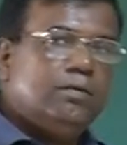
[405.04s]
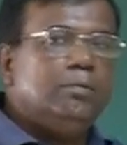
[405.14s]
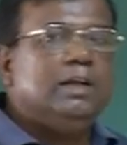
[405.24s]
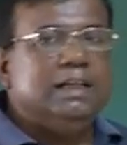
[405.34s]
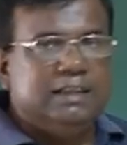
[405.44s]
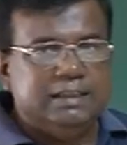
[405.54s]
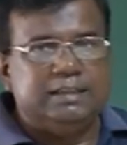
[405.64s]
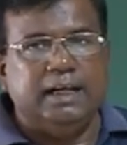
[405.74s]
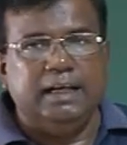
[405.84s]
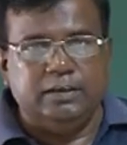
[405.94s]
from the engine
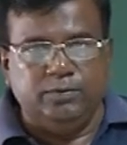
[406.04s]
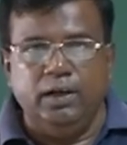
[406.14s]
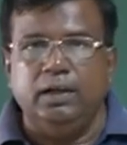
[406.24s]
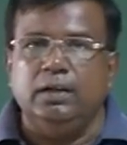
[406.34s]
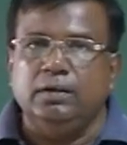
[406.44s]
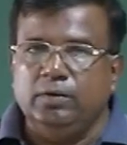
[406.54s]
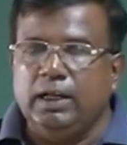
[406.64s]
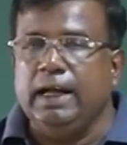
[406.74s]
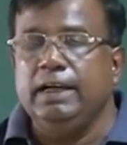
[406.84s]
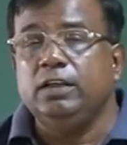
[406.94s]
side as well
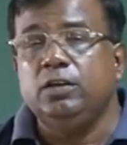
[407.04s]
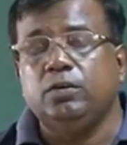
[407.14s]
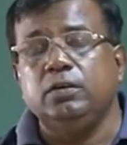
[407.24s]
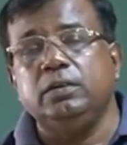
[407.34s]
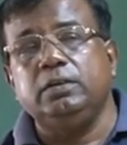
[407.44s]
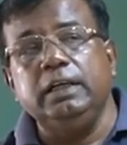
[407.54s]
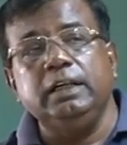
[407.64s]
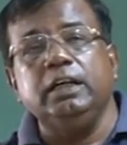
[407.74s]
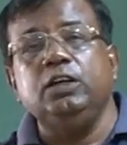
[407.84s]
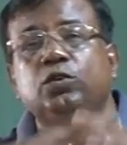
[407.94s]
when I
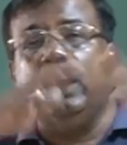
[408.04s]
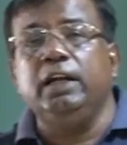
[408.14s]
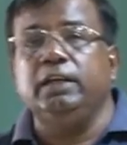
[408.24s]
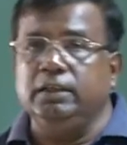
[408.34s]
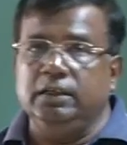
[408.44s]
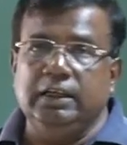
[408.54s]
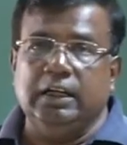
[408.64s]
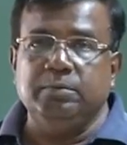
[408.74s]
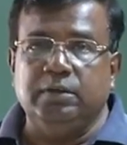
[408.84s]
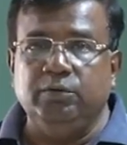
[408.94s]
think in totality in
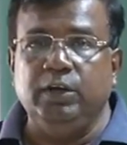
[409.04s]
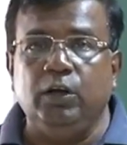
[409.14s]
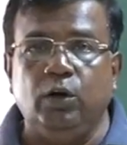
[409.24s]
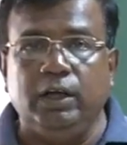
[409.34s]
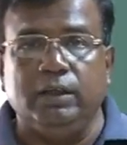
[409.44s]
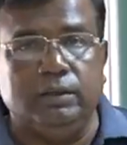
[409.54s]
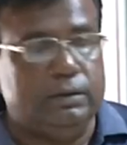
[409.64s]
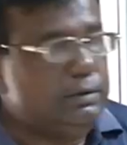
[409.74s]
terms of wing loading.